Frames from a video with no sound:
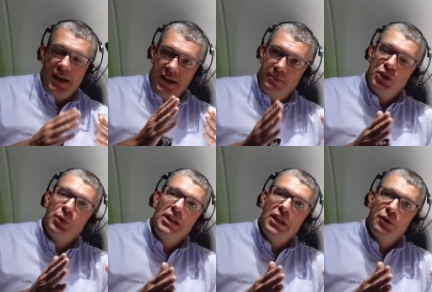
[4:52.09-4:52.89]
and in
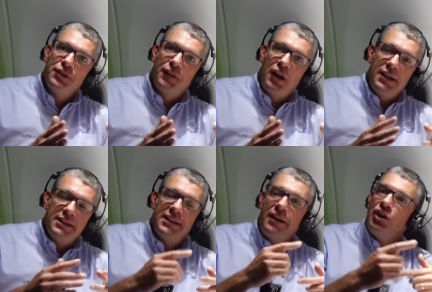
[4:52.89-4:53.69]
between those
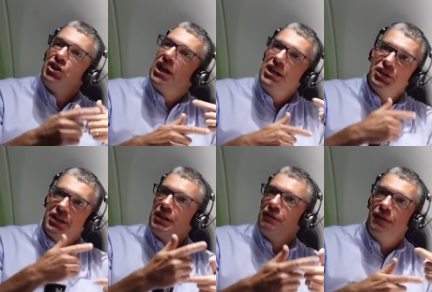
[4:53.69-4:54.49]
flights, there are changes
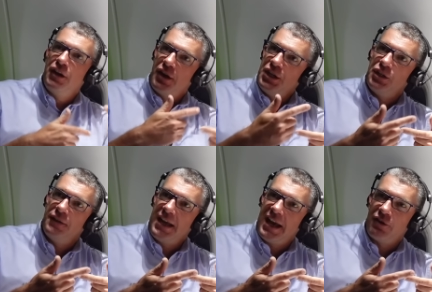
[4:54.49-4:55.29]
in configuration of
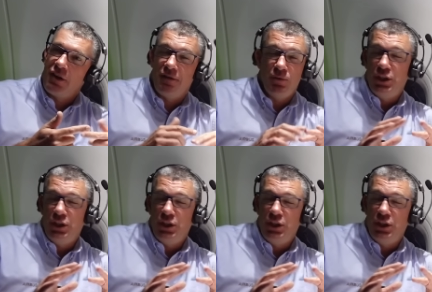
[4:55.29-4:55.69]
the aircraft,